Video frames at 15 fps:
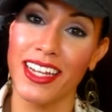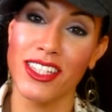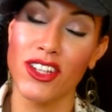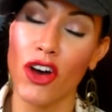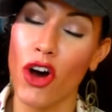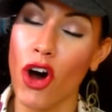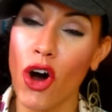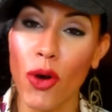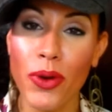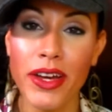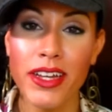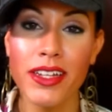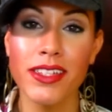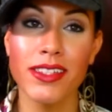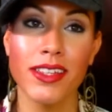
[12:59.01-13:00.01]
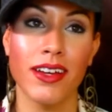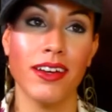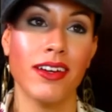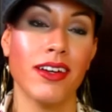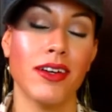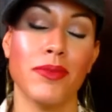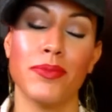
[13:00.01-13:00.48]
As always,
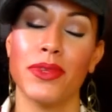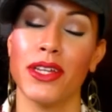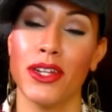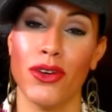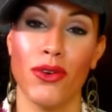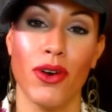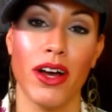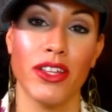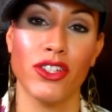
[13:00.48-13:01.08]
you know,